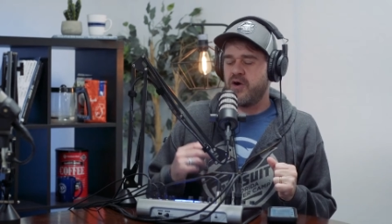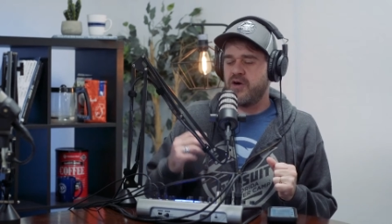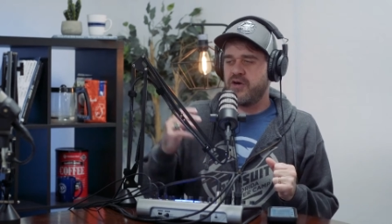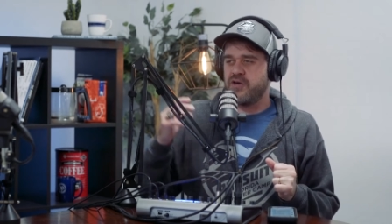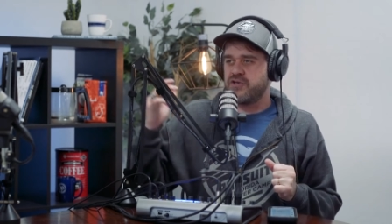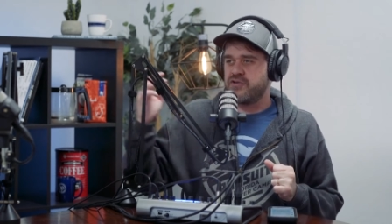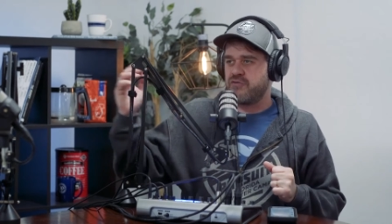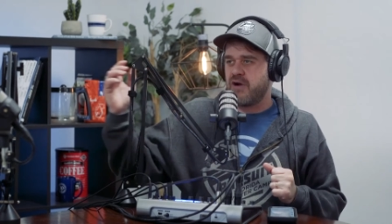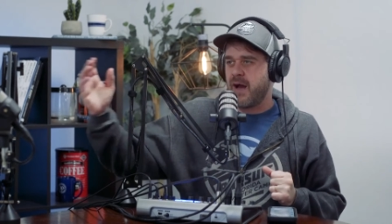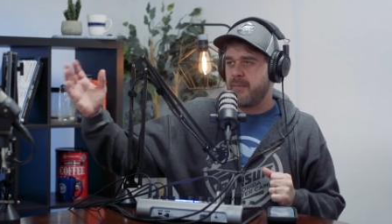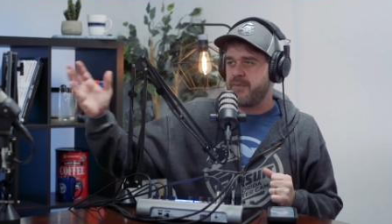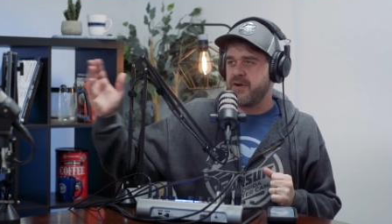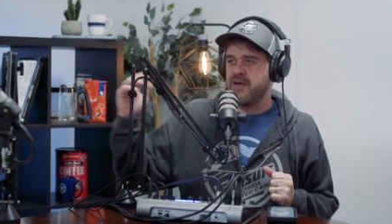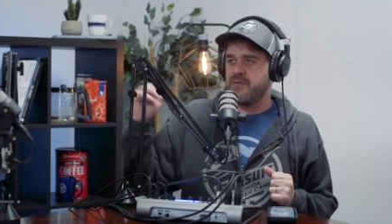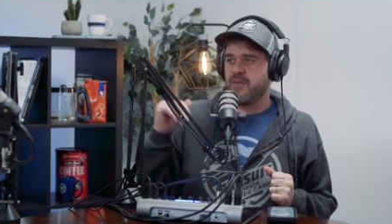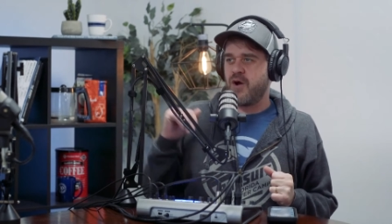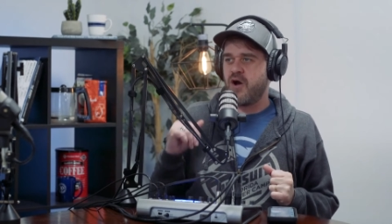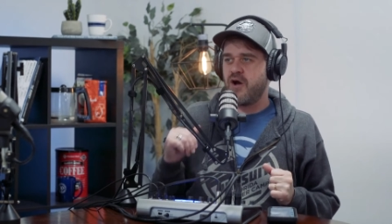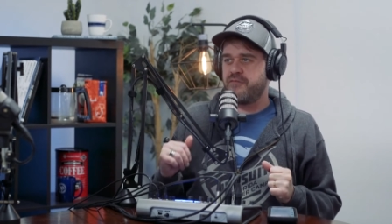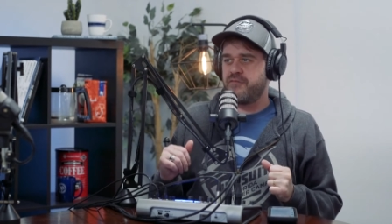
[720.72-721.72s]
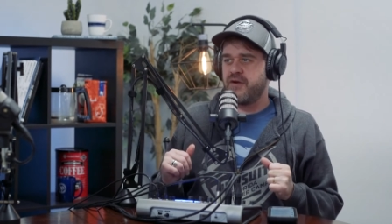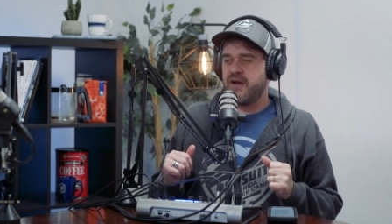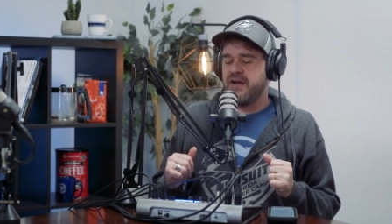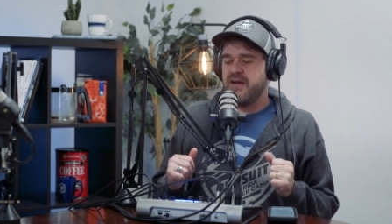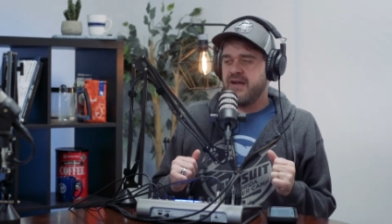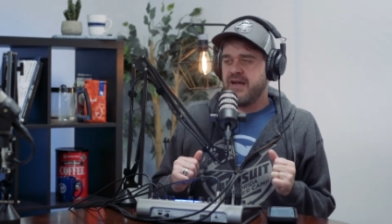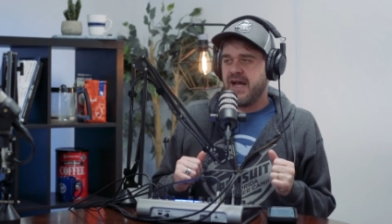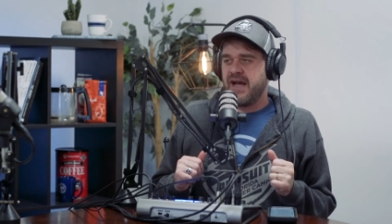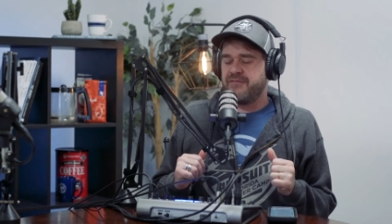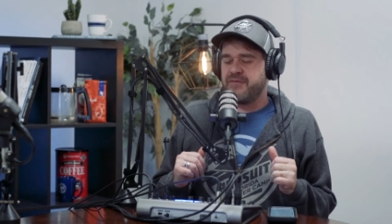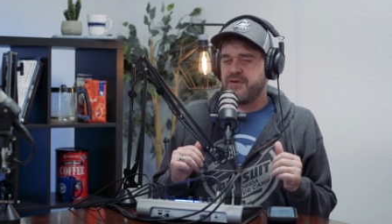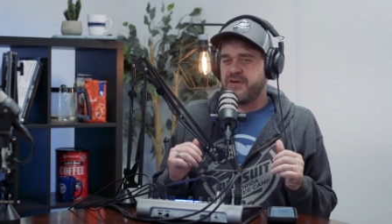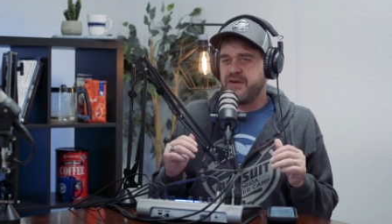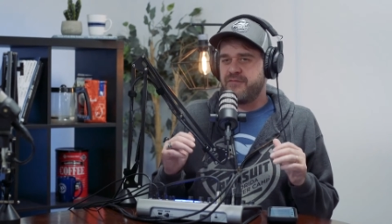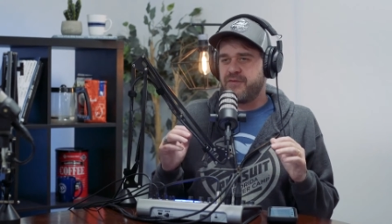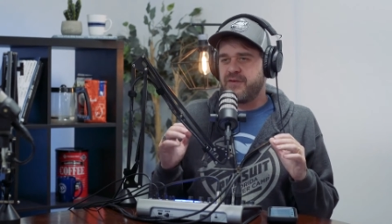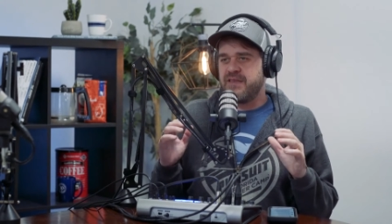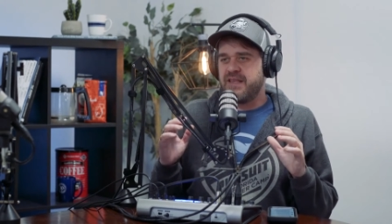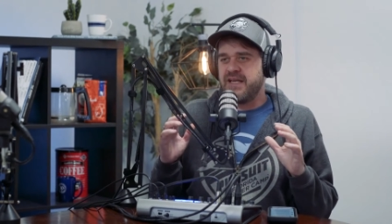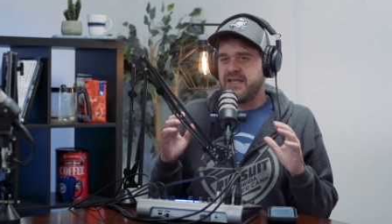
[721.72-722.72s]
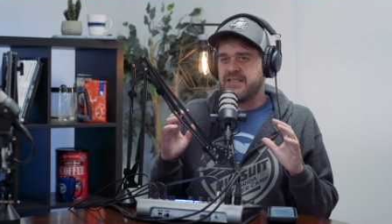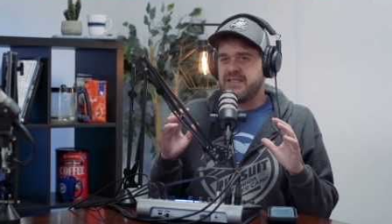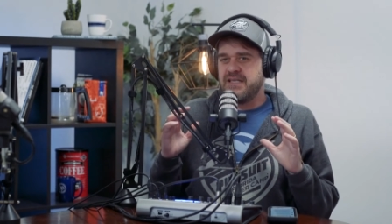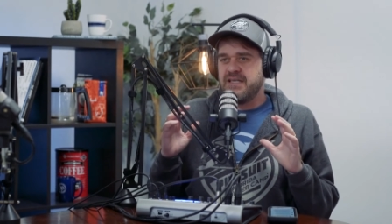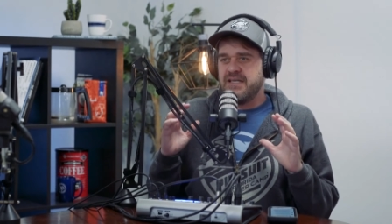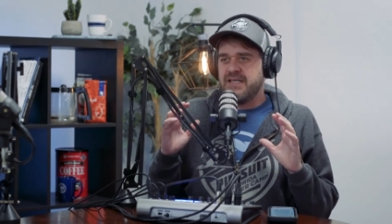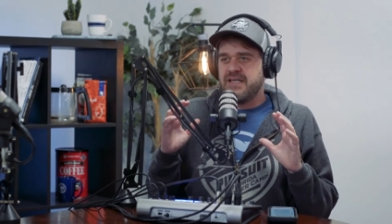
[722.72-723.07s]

or dropping him off uh, after different things